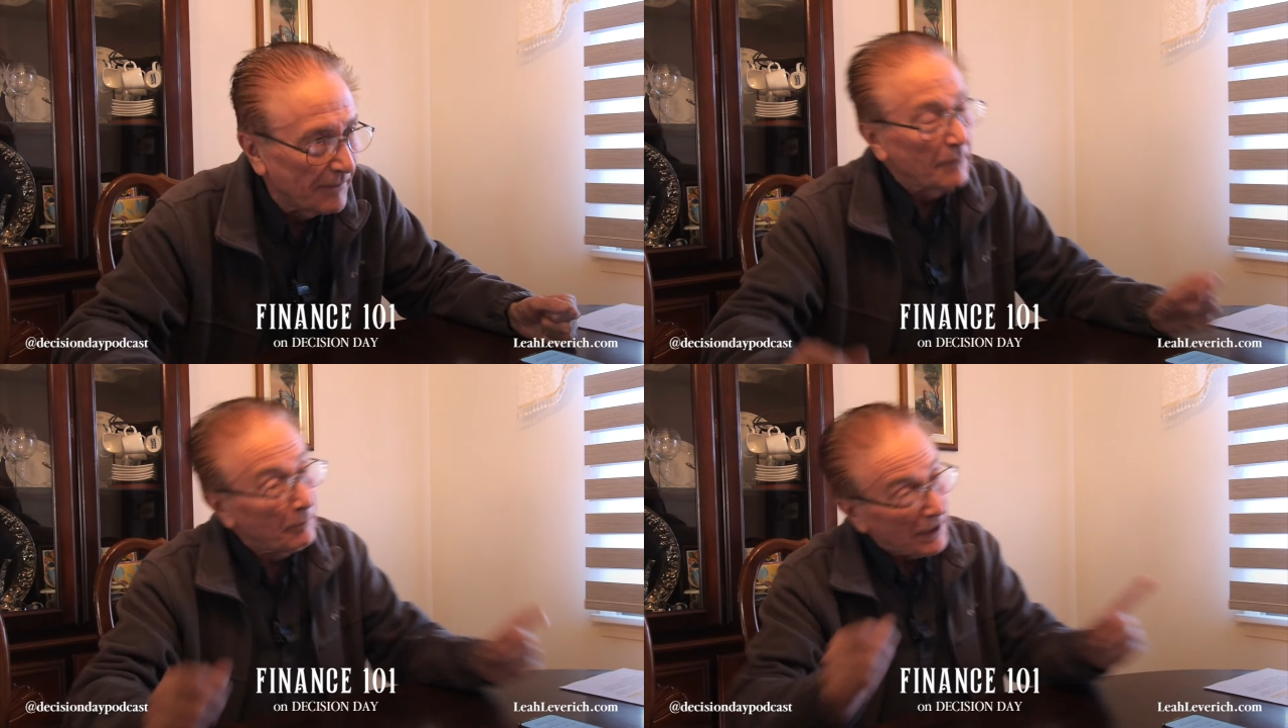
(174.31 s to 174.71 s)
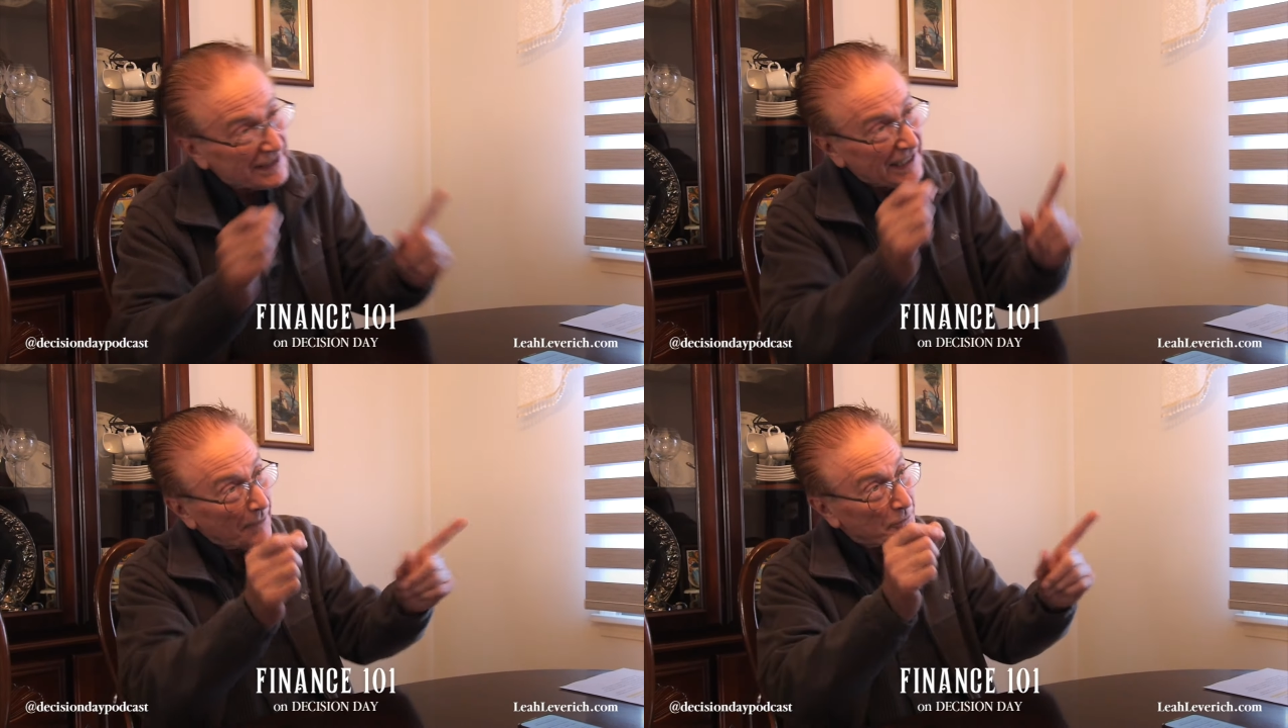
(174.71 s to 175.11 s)
And the
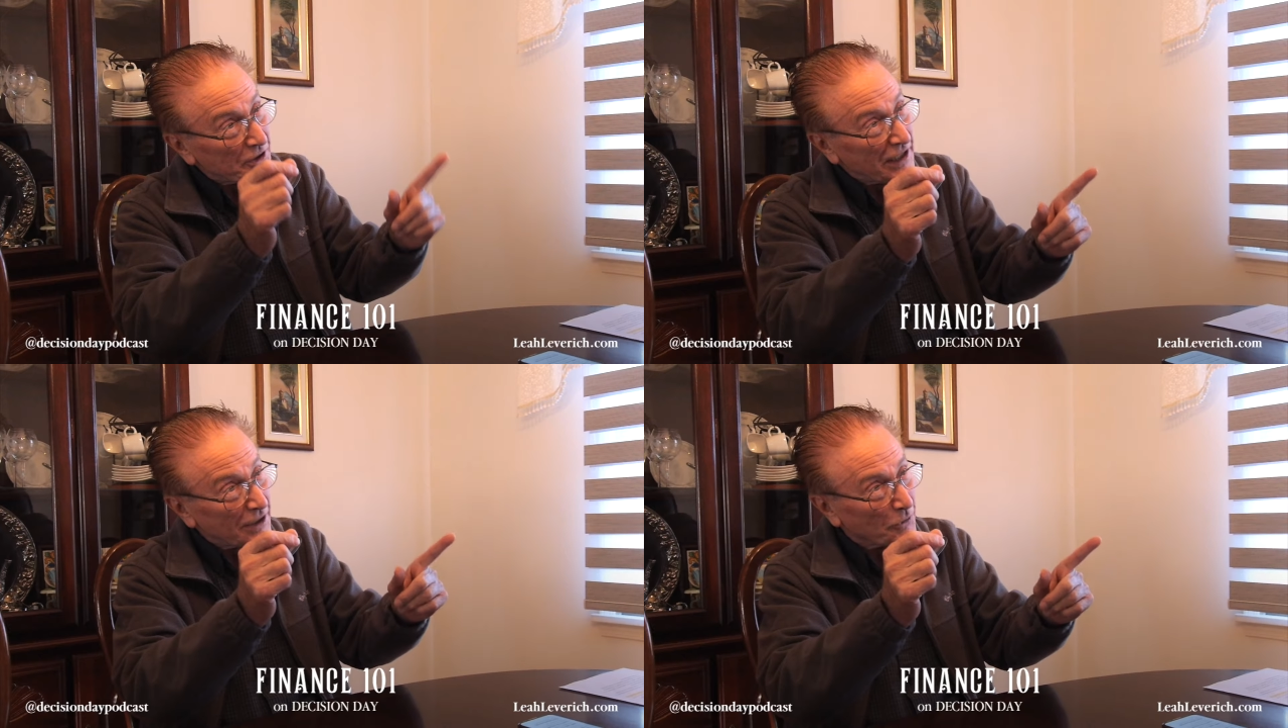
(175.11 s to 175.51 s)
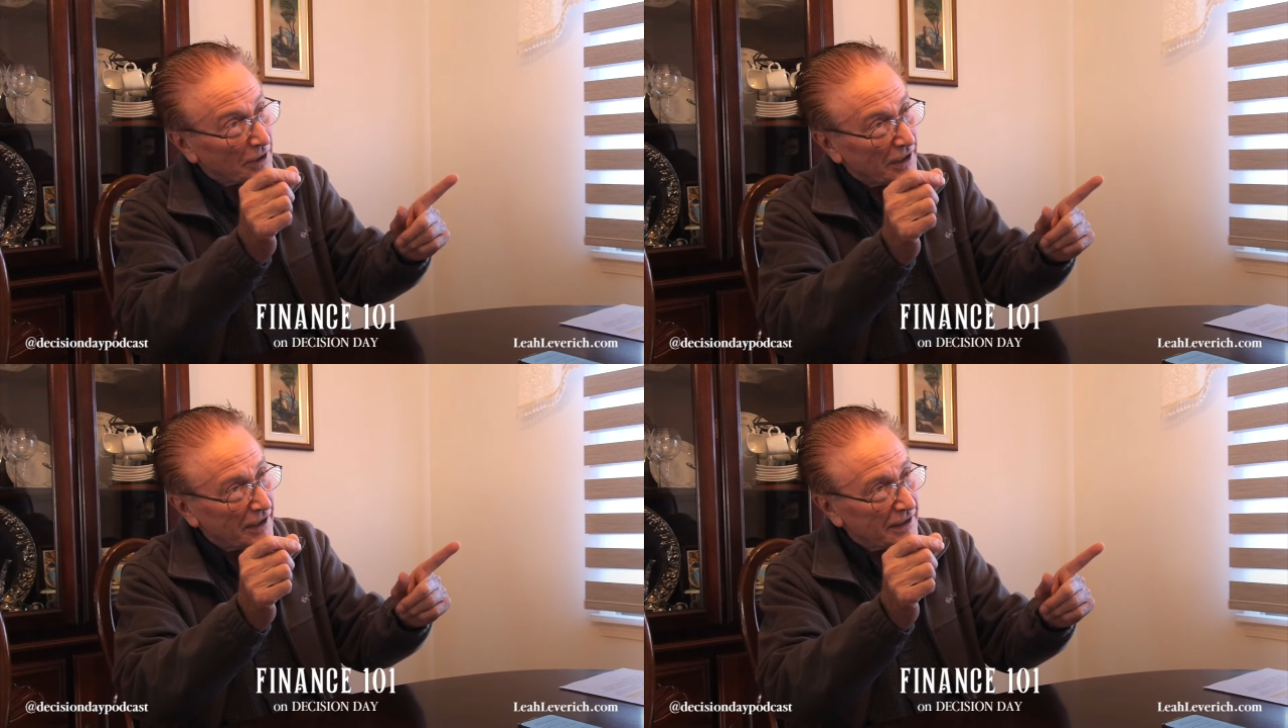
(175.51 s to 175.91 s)
best kept
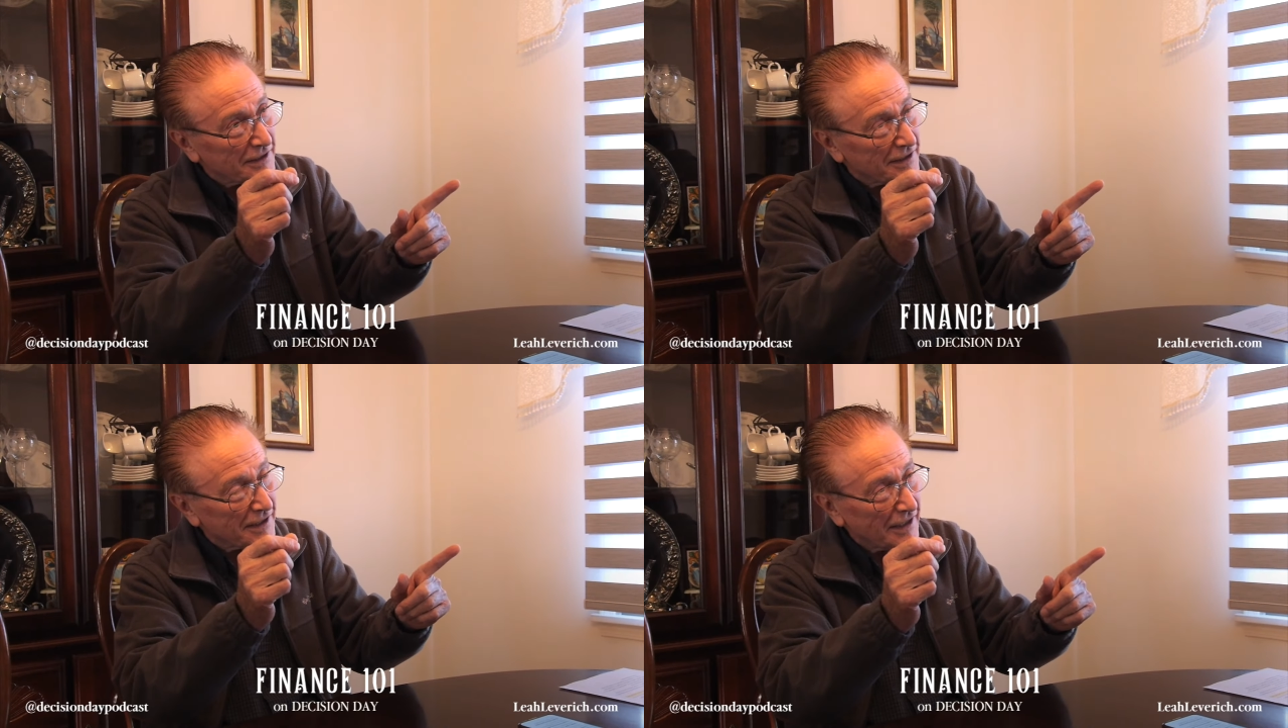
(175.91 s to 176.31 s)
secret is,